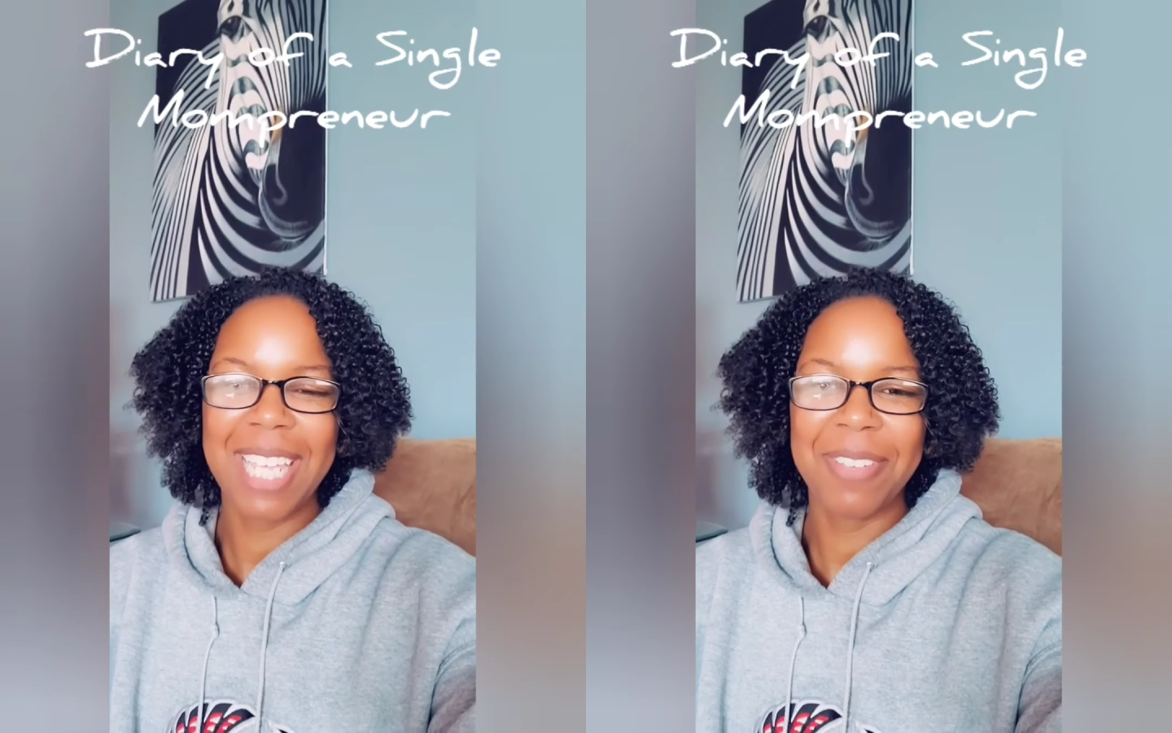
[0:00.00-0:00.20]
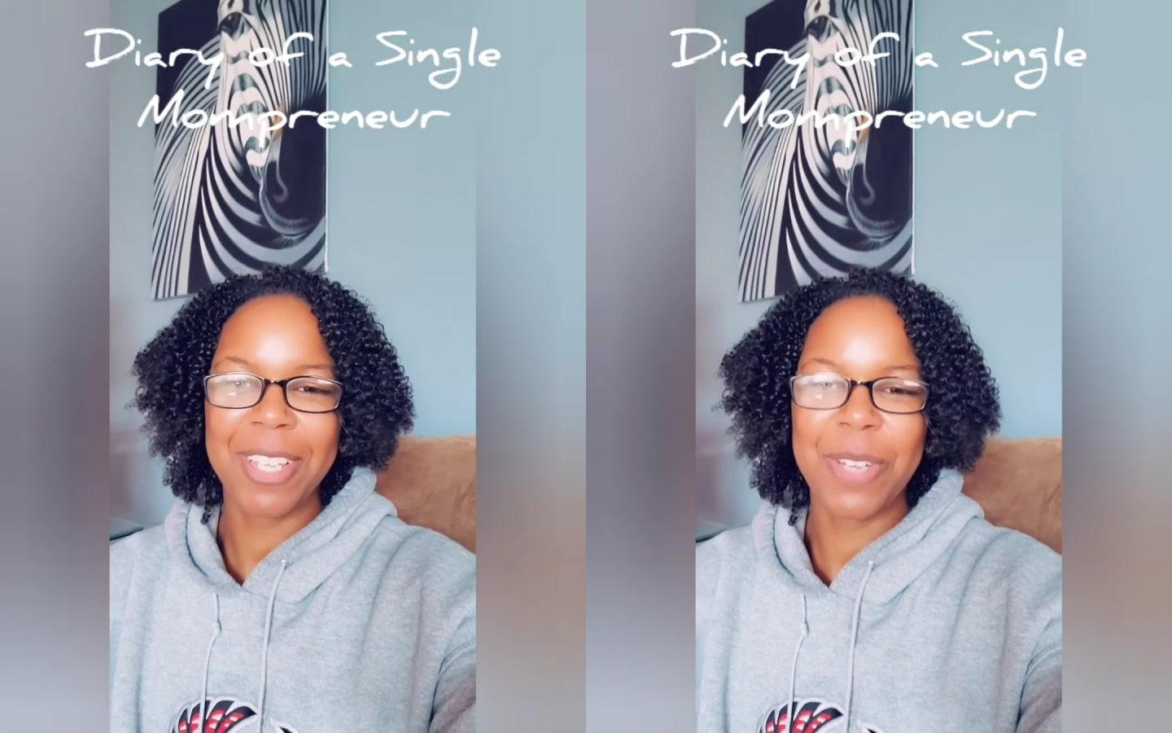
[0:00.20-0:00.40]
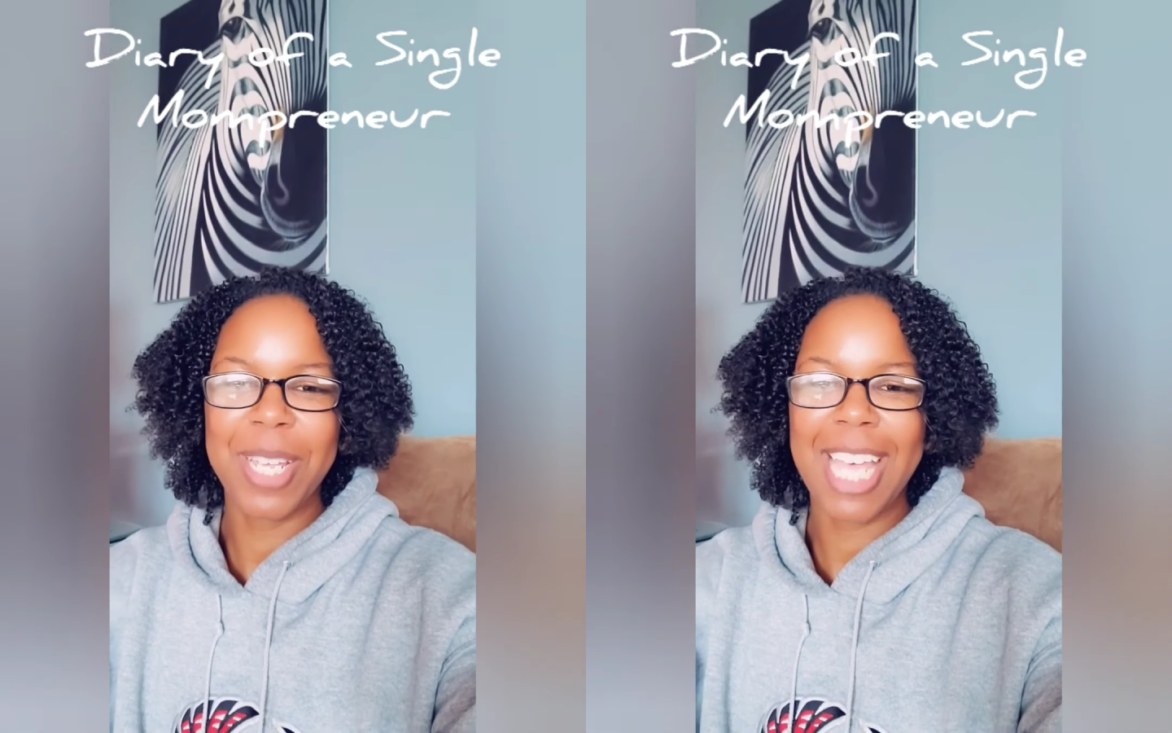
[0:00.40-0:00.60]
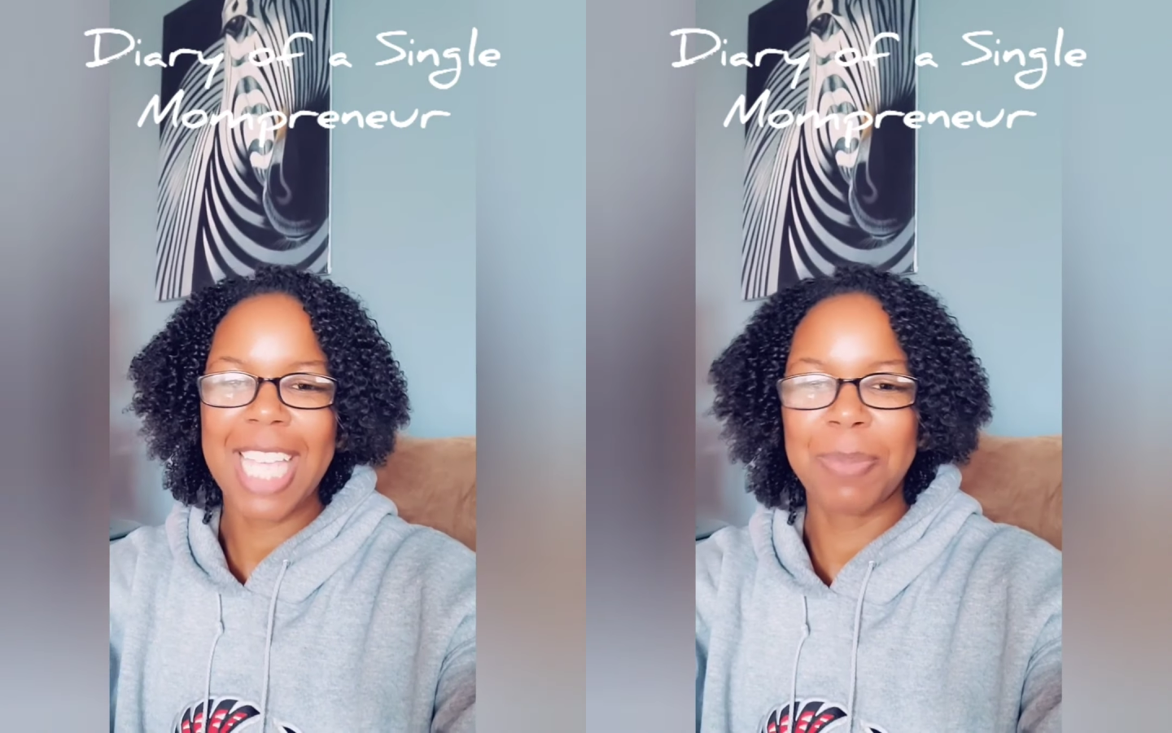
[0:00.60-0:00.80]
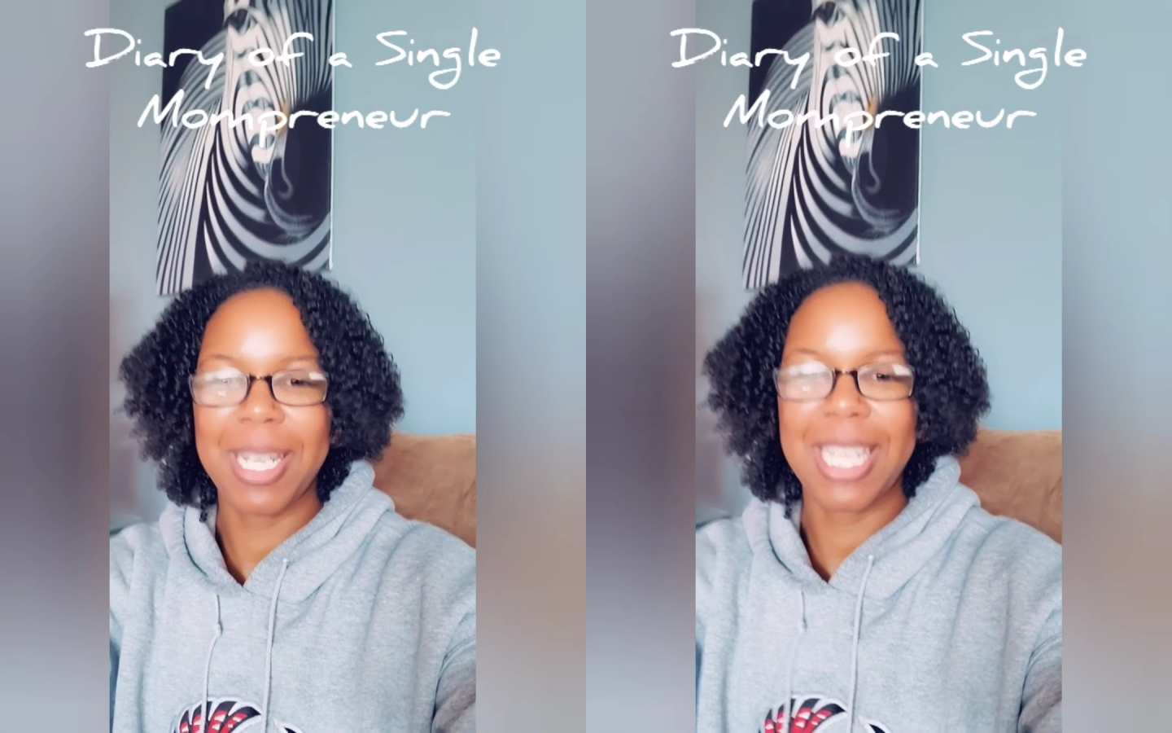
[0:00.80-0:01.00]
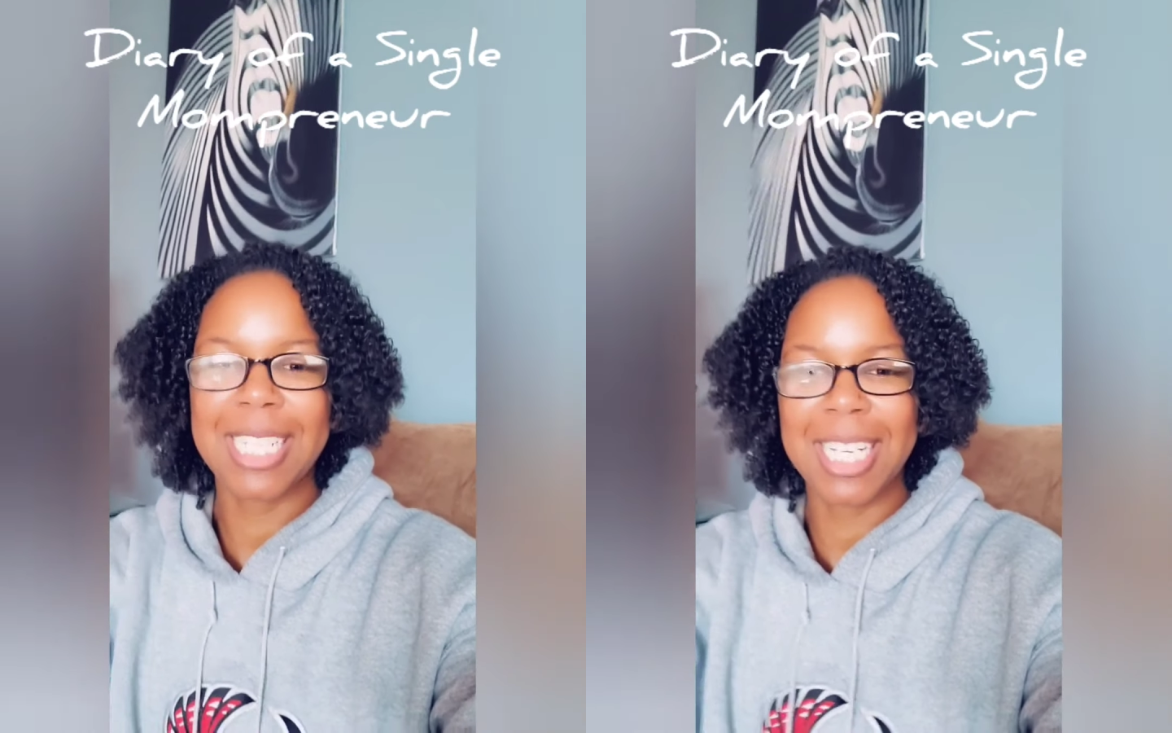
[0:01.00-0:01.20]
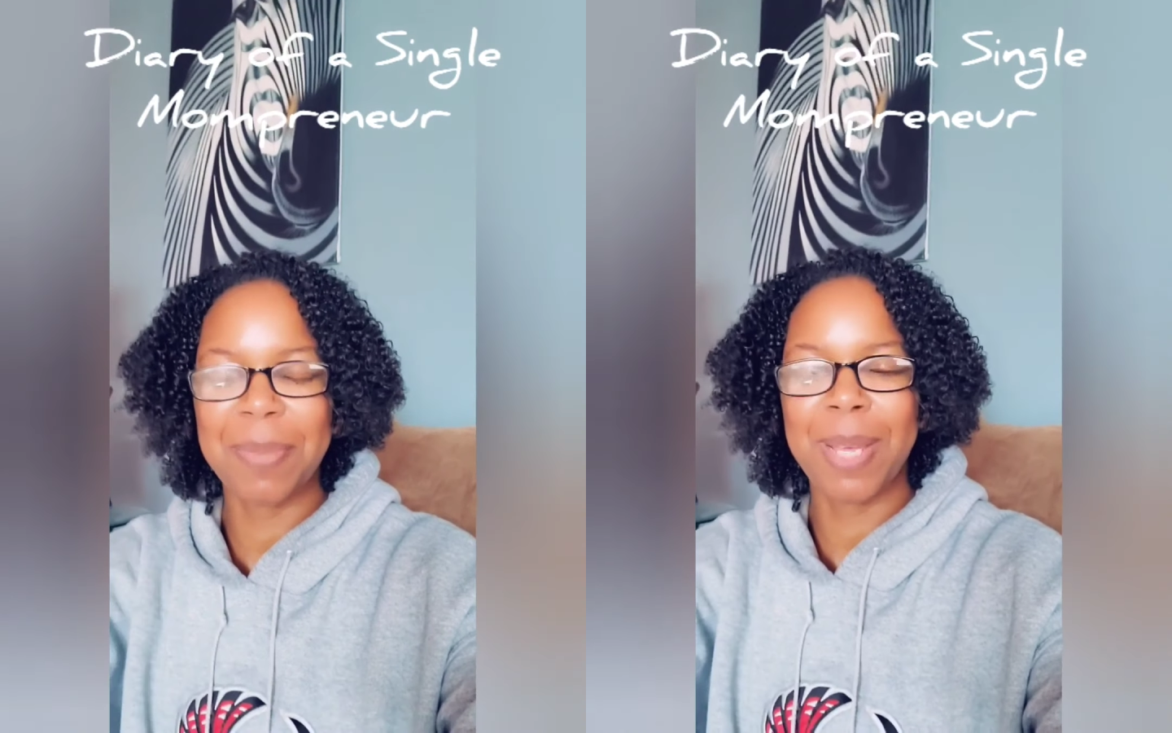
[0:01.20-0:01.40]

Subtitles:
to give a quick explanation